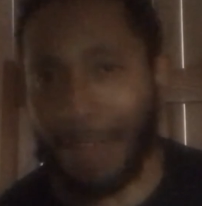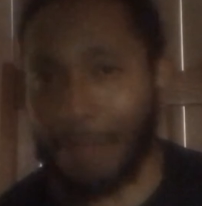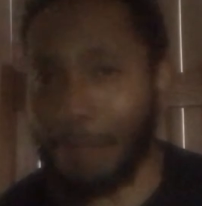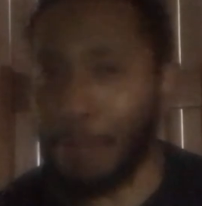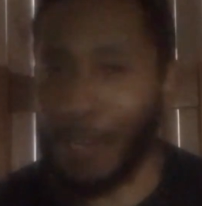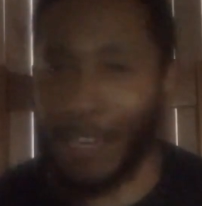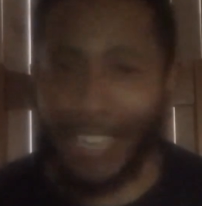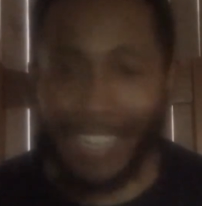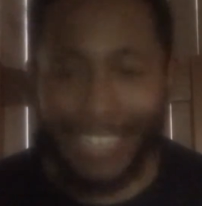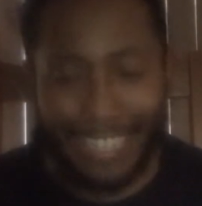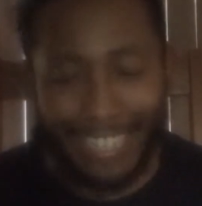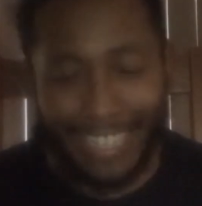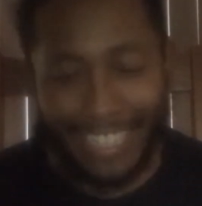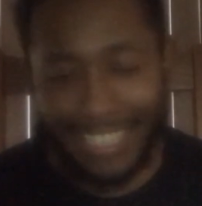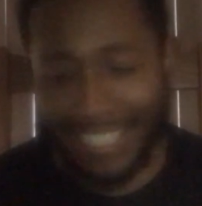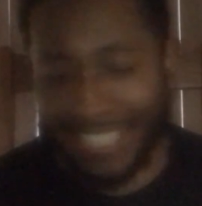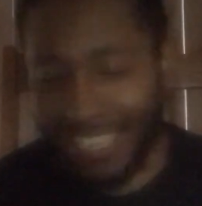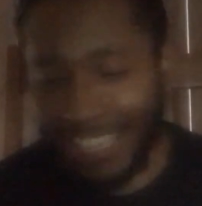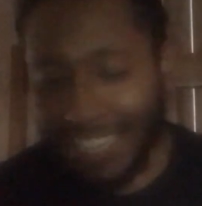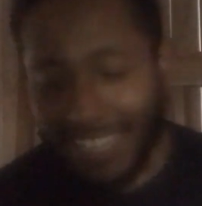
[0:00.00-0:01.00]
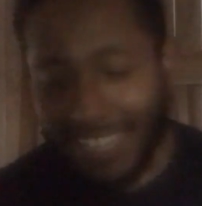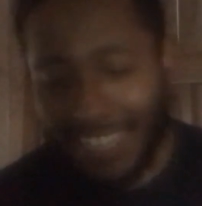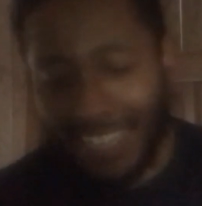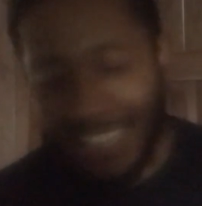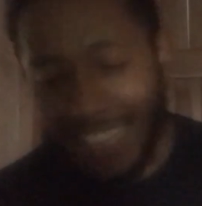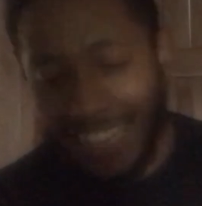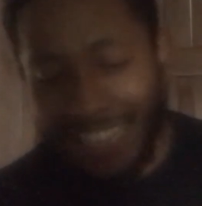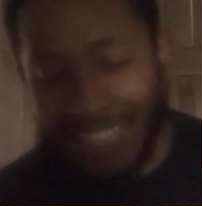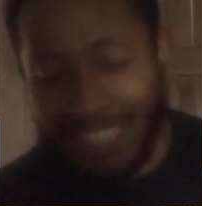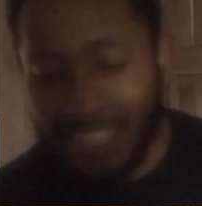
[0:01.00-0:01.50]
But it's
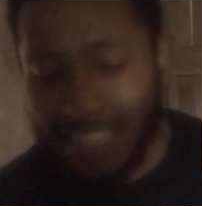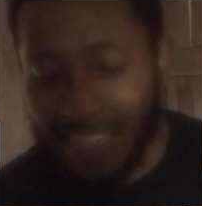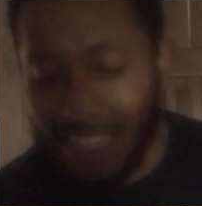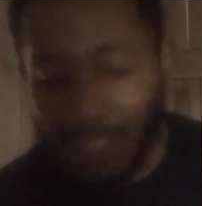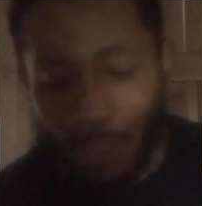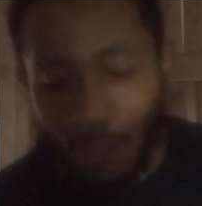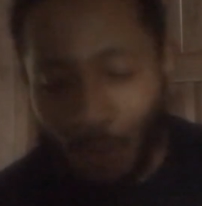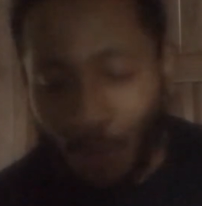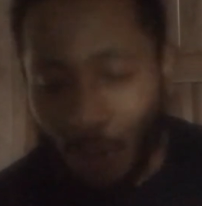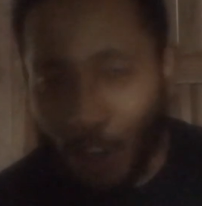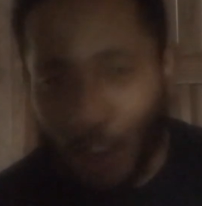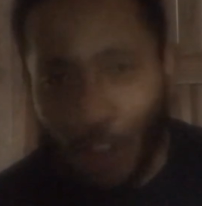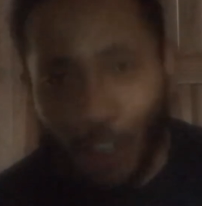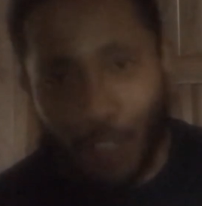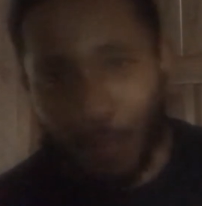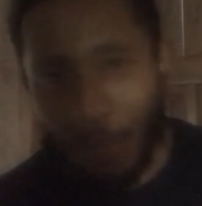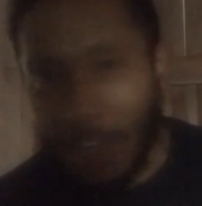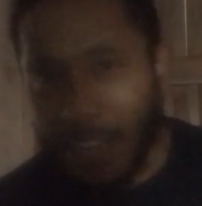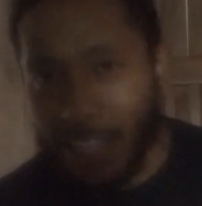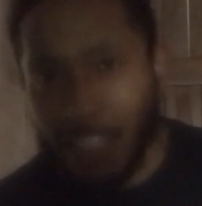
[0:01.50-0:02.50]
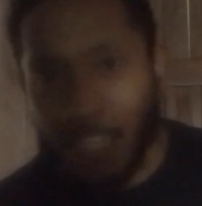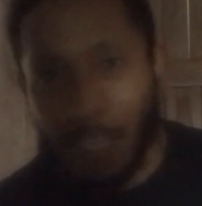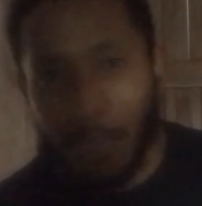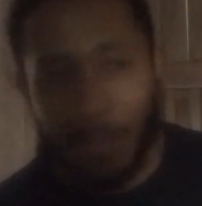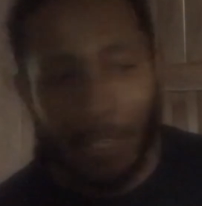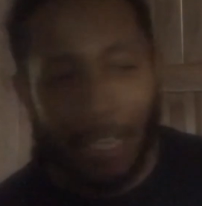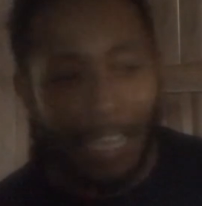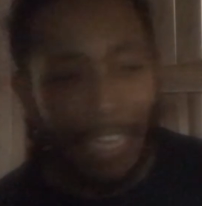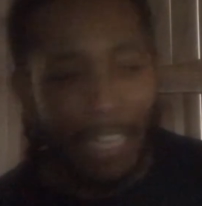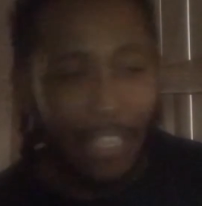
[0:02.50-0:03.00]
another one of those matchups.
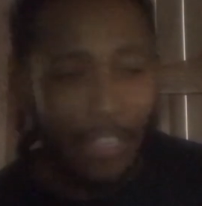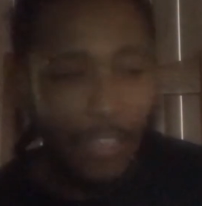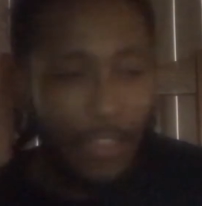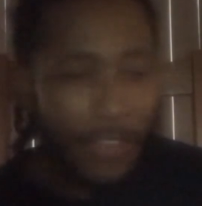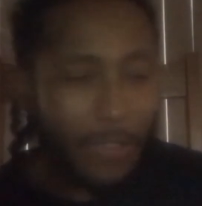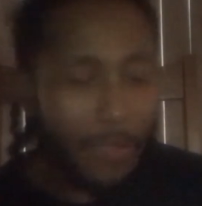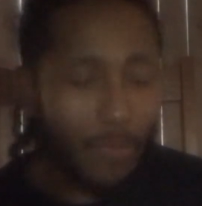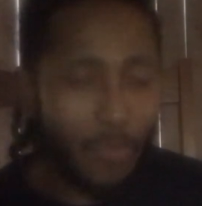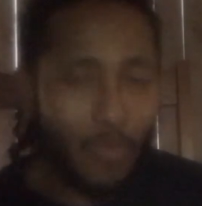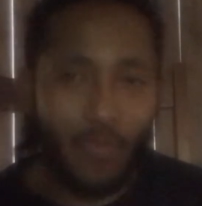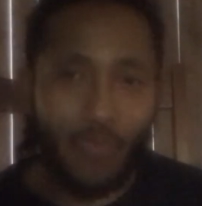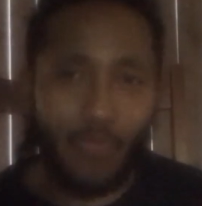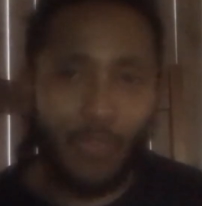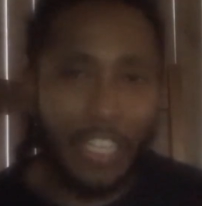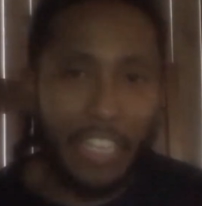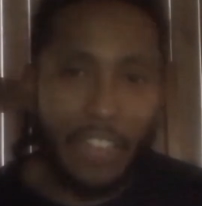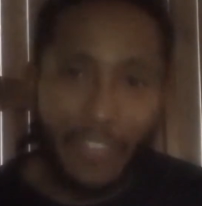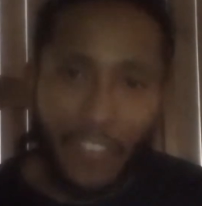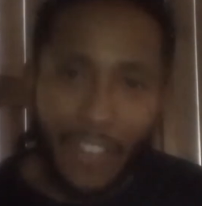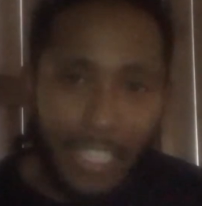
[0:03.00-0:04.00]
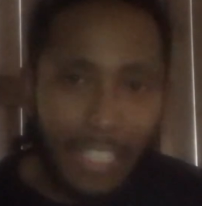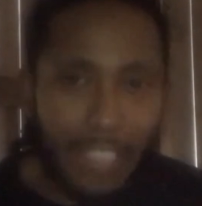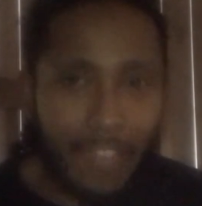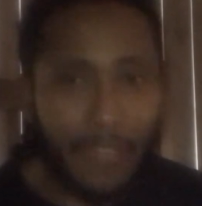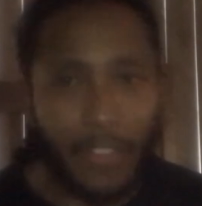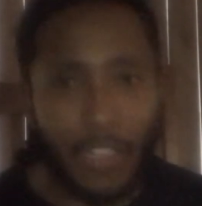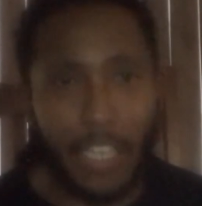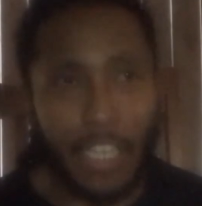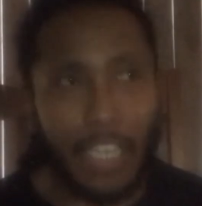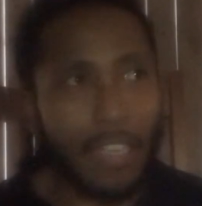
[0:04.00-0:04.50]
Like,
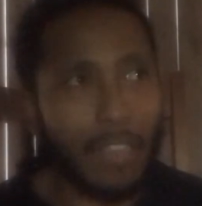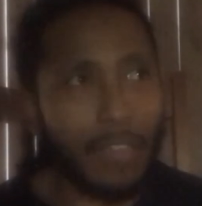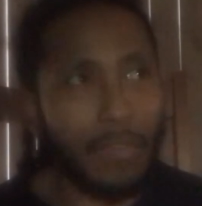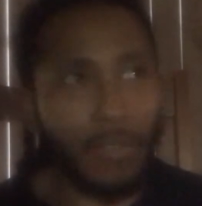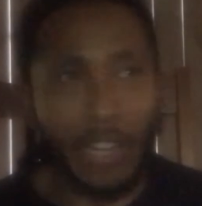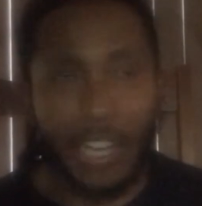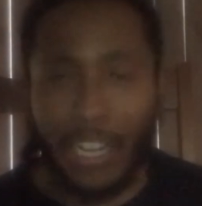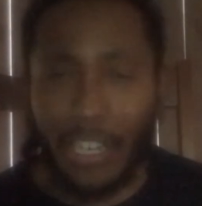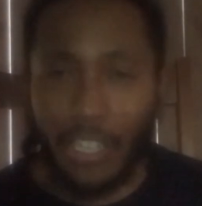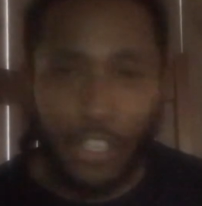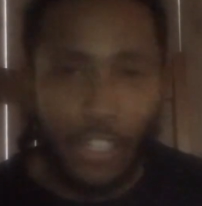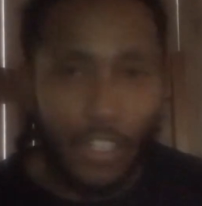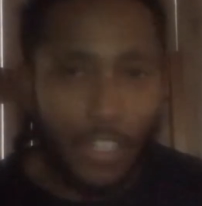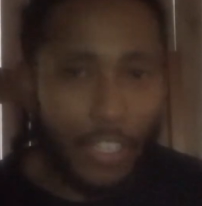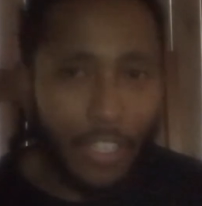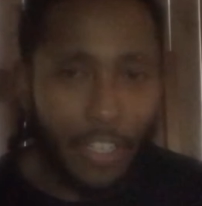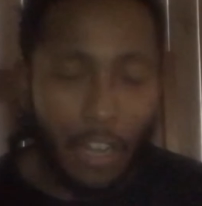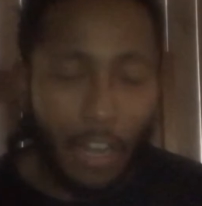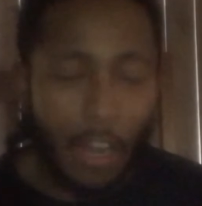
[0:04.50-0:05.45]
defensively, we're injured.